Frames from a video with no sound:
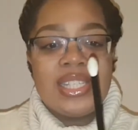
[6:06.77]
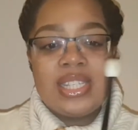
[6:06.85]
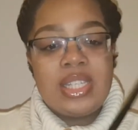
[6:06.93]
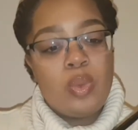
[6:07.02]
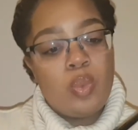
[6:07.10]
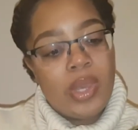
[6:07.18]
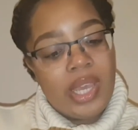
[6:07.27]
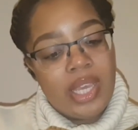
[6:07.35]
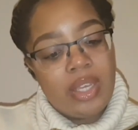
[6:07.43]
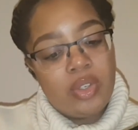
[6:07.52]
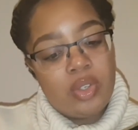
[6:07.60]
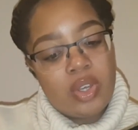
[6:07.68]
is the
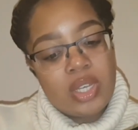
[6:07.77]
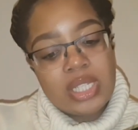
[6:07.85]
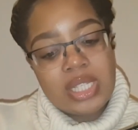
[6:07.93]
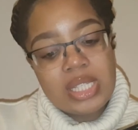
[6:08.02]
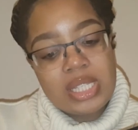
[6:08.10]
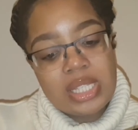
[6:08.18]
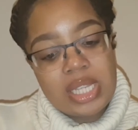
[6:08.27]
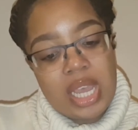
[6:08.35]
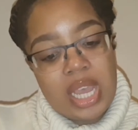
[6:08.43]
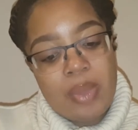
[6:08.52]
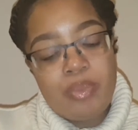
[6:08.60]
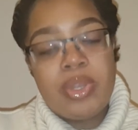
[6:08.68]
Wayne Goss
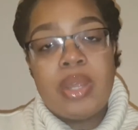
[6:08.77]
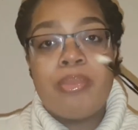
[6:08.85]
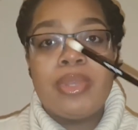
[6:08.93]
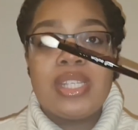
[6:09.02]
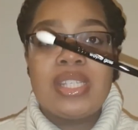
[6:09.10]
number